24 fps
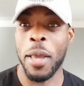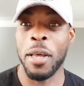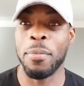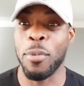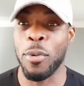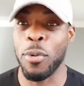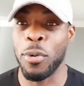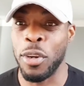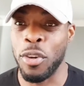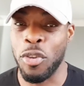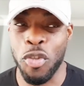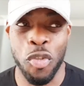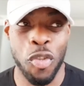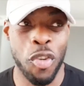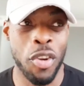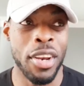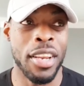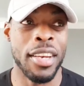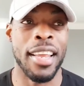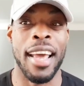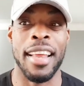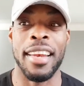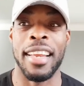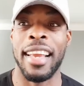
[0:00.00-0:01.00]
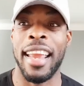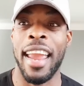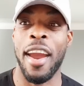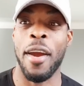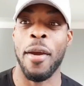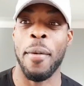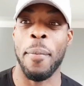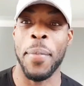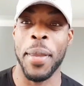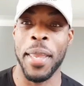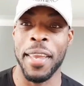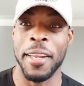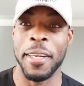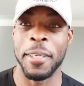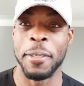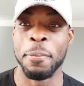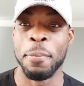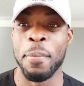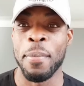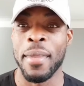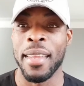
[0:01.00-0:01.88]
I was born in Trinidad, the Caribbean.